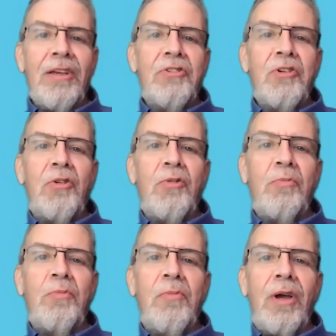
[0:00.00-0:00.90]
so
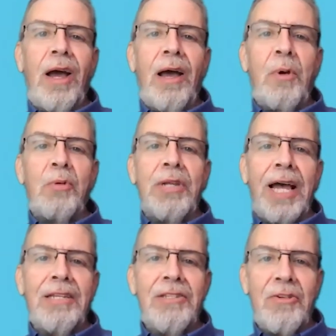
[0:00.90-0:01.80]
abbondanza